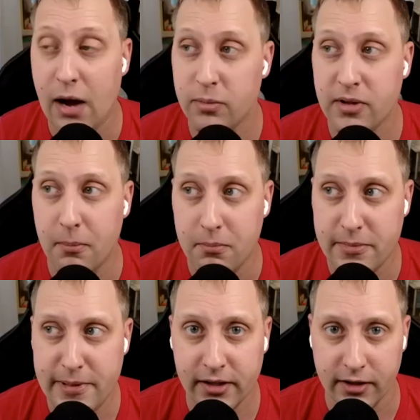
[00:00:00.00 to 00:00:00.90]
be a
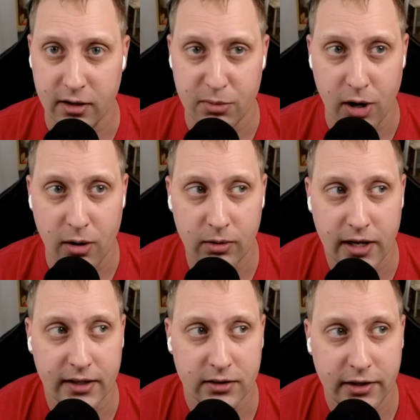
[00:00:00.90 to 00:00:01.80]
millionaire, bro. Like
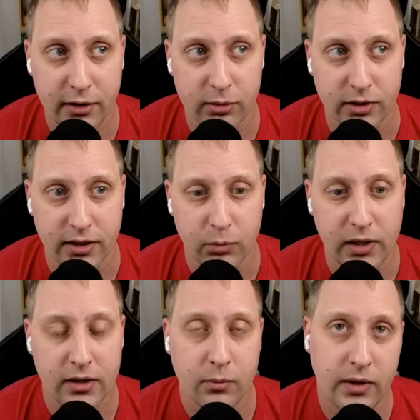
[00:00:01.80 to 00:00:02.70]
oh, literally.
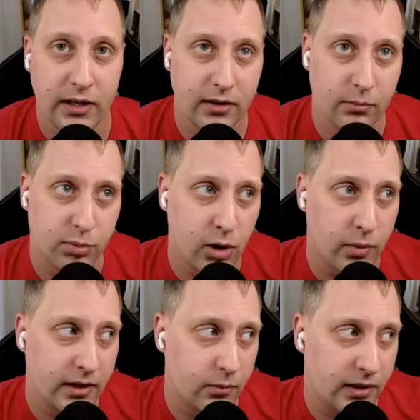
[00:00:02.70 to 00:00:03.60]
We we bro,
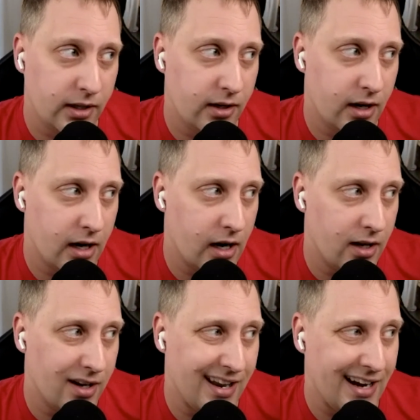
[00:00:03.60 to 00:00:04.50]
we we did uh
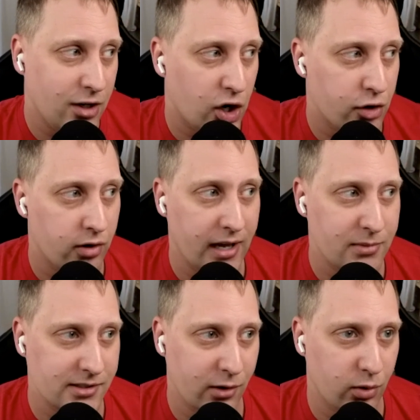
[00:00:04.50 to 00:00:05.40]
900
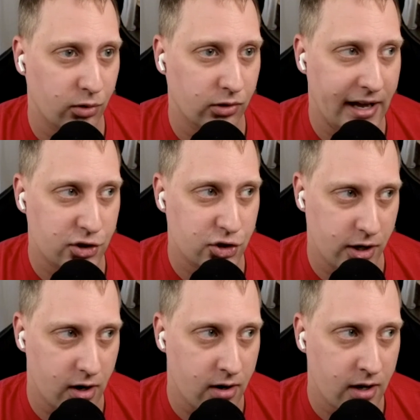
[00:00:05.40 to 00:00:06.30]
Amazon orders last
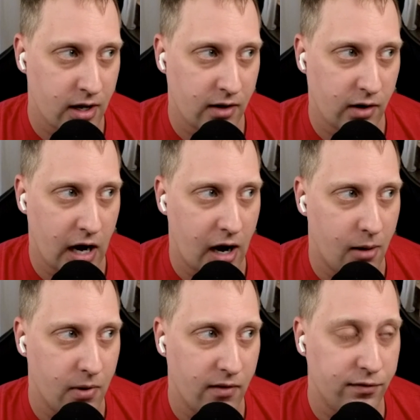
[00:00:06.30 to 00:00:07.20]
year.
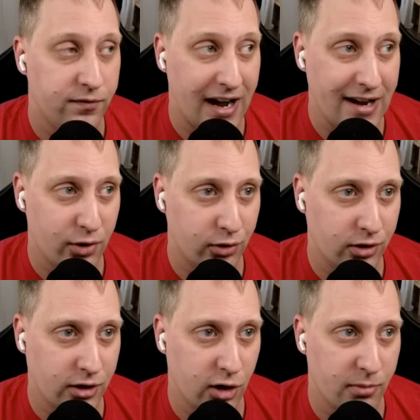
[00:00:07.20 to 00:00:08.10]
Um 500 oh. the
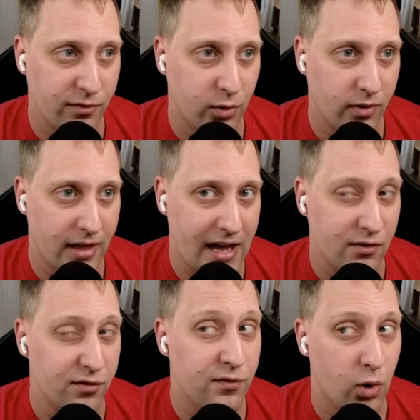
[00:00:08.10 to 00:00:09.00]
year before that and
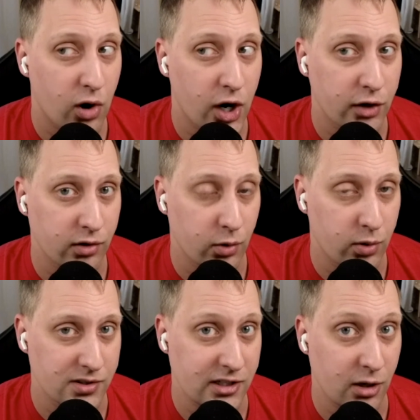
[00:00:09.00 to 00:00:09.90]
400 oh
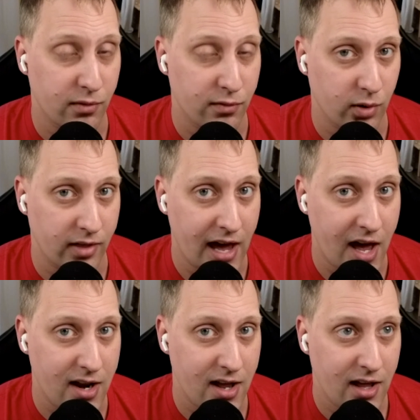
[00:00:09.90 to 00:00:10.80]
orders the year before that.
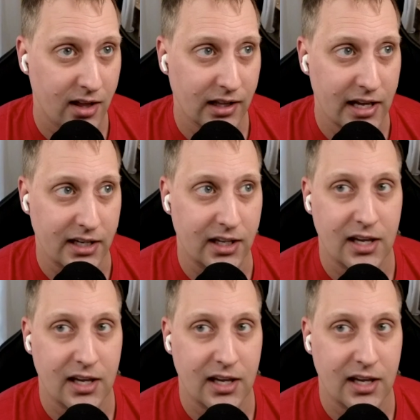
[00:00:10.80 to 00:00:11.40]
Like